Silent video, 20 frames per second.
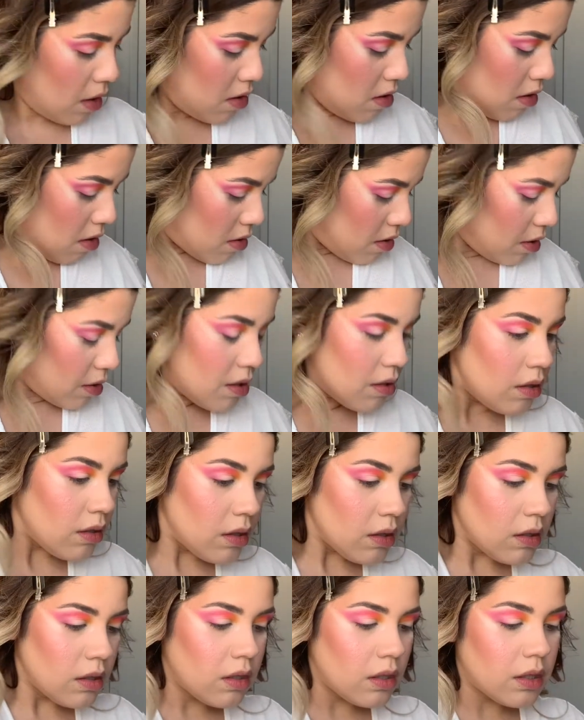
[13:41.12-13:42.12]
Woo!
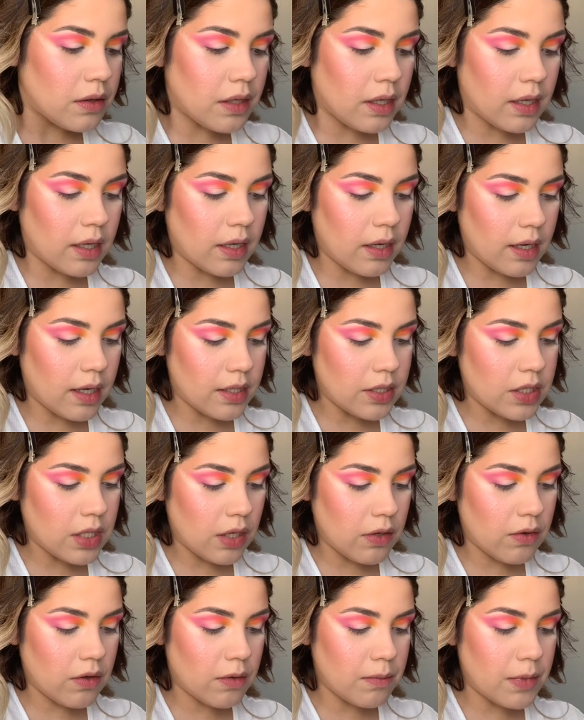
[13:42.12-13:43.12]
I got
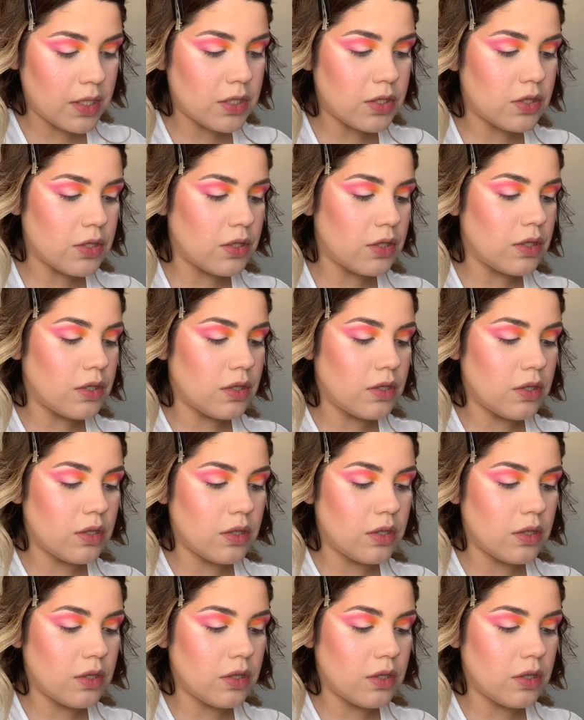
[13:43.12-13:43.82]
eyeshadow on my shirt.